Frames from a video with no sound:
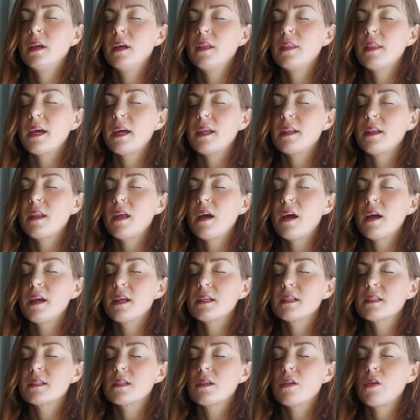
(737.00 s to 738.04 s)
That
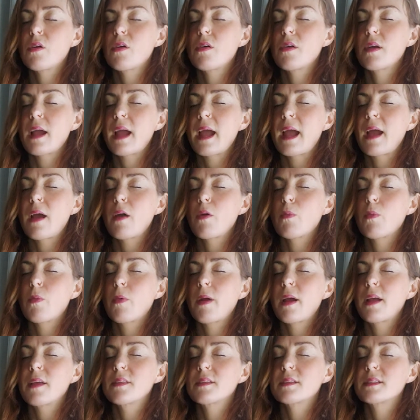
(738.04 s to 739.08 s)
nice long out
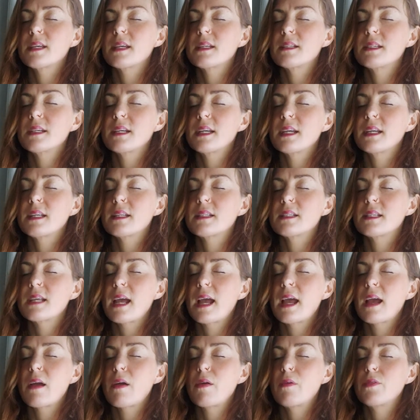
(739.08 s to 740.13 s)
breath, sending it
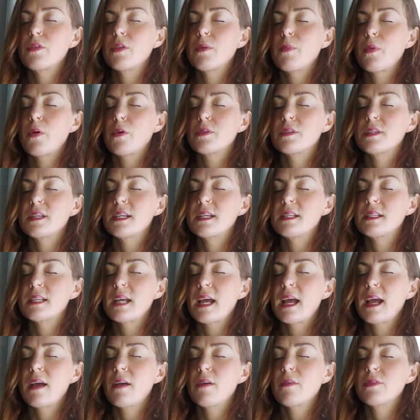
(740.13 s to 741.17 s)
down the body,
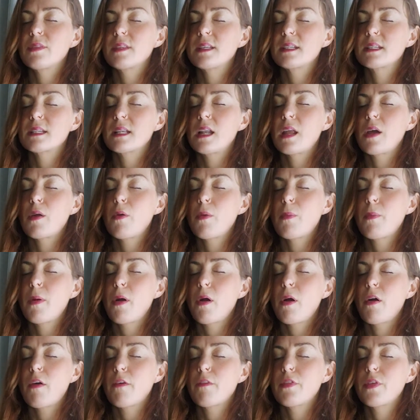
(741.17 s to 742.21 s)
down this lower
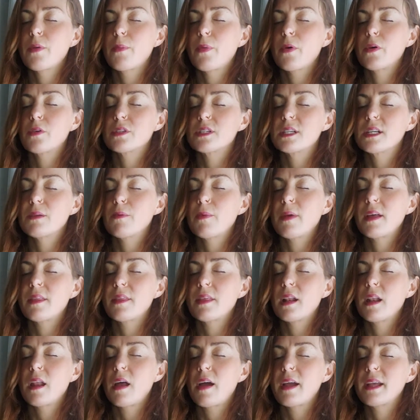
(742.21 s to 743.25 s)
part of the body where
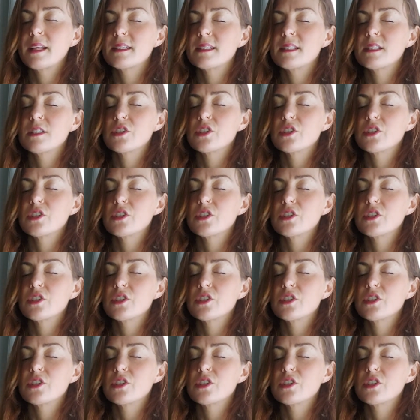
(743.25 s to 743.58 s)
the light is